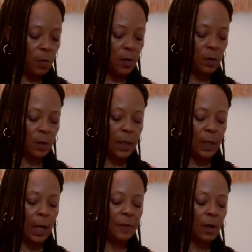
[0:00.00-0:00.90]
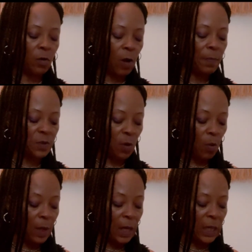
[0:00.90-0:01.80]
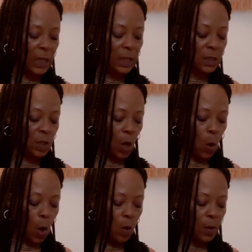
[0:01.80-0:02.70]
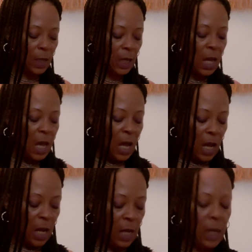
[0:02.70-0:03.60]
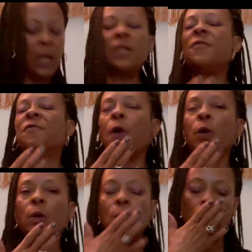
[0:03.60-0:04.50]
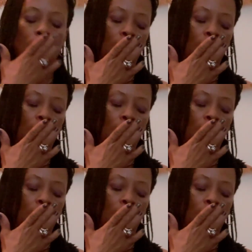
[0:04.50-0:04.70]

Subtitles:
They're looking at their crops growing. It is growing. It is fertile.